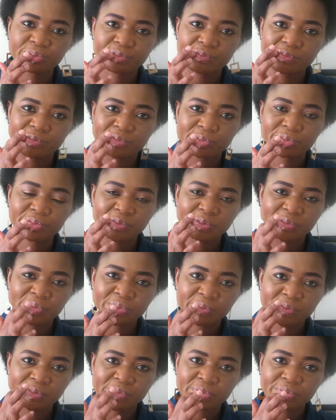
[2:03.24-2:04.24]
for
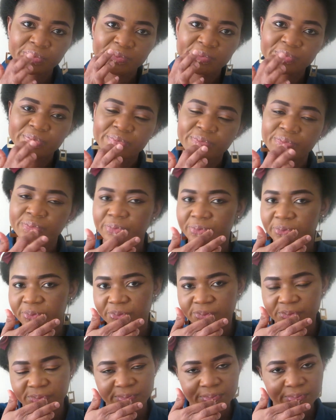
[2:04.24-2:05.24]
some minutes, then
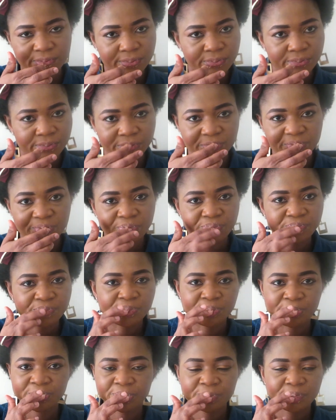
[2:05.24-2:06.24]
you wash
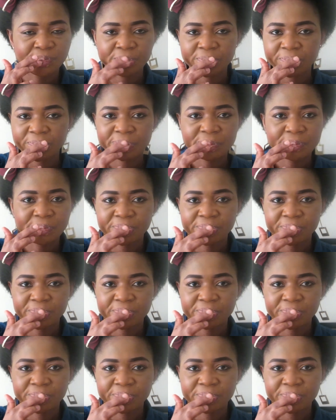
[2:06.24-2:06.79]
it off.